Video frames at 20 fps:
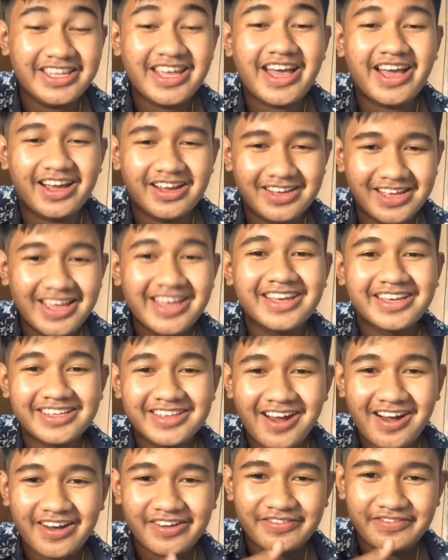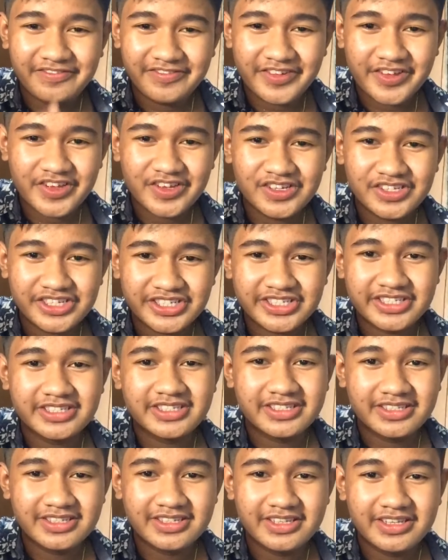Yeah, God first,
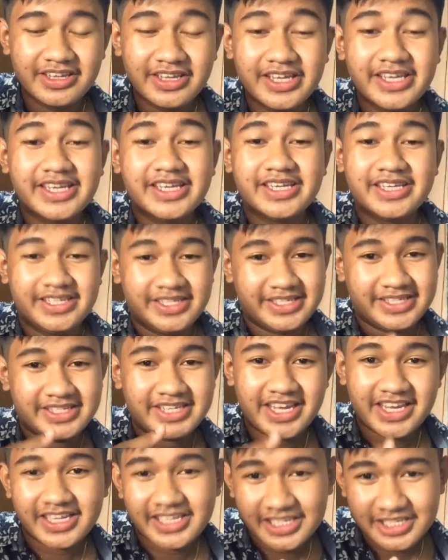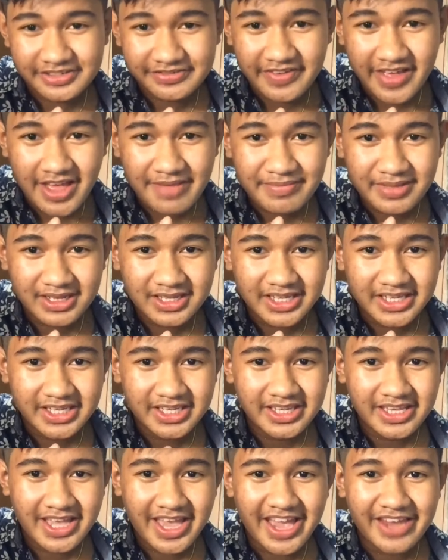second is
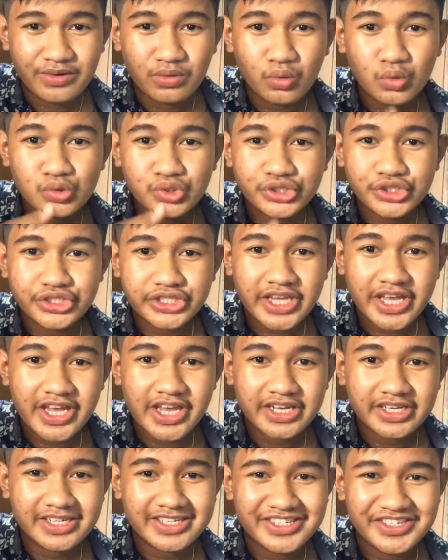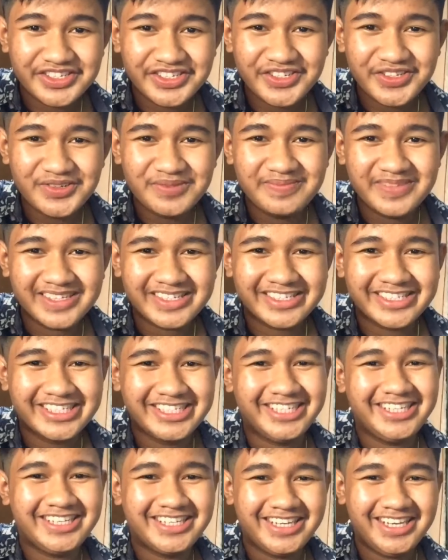family, and also third is you, Miss
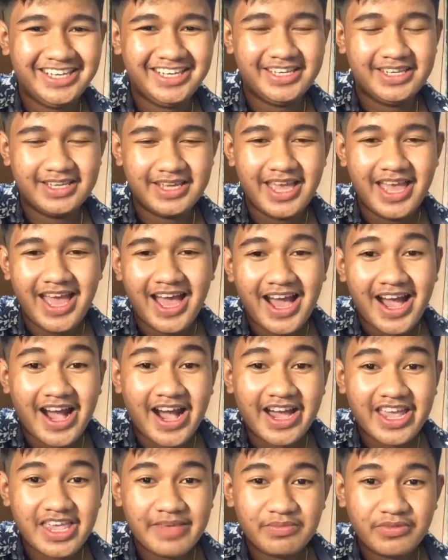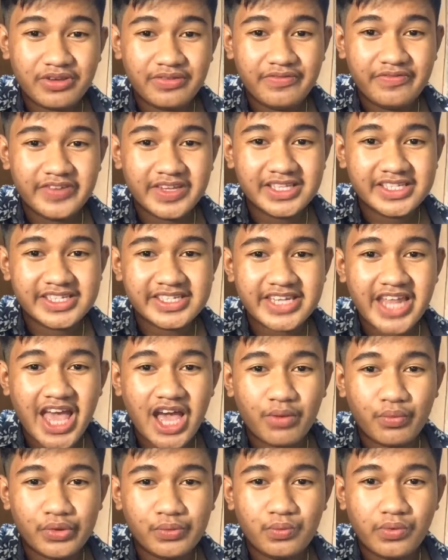Chinky. I am convinced
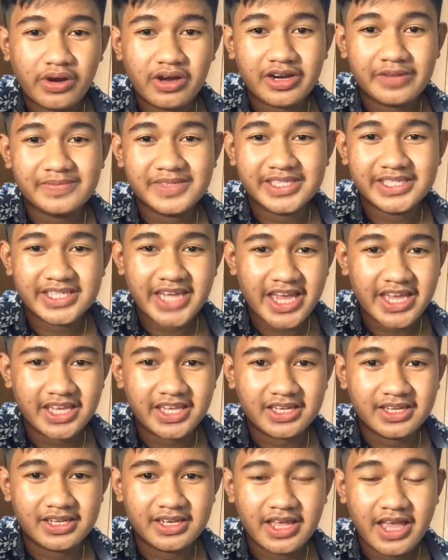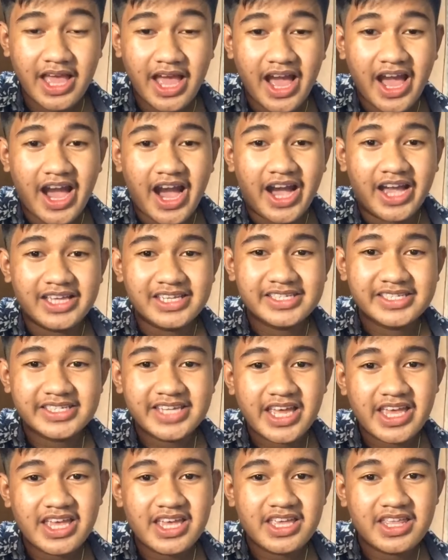now with what I'm saying. I
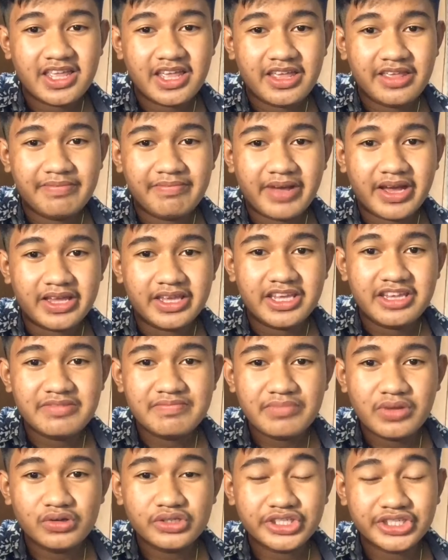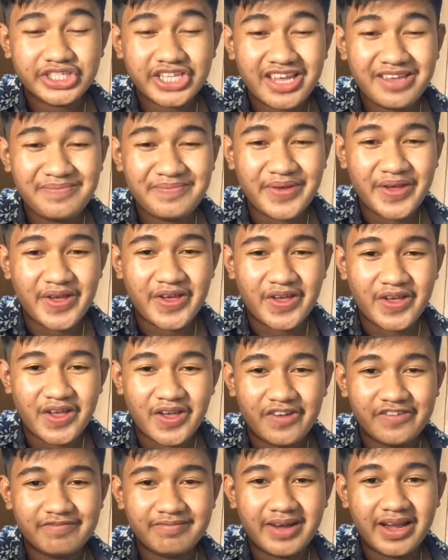say it in my inmost chamber
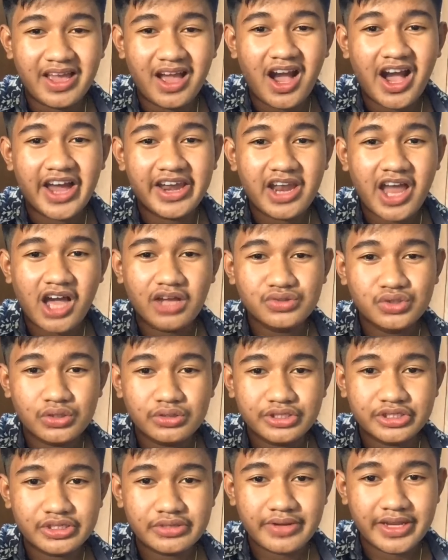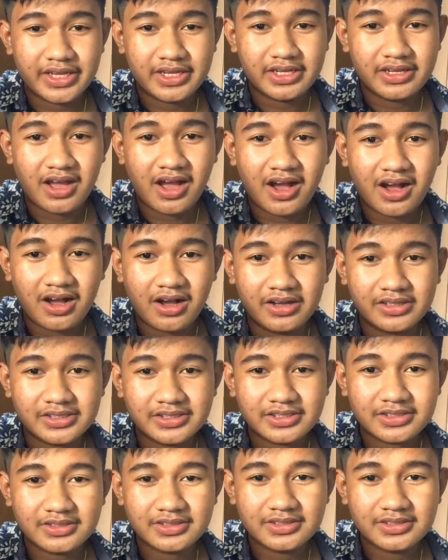of my unadulterated heart.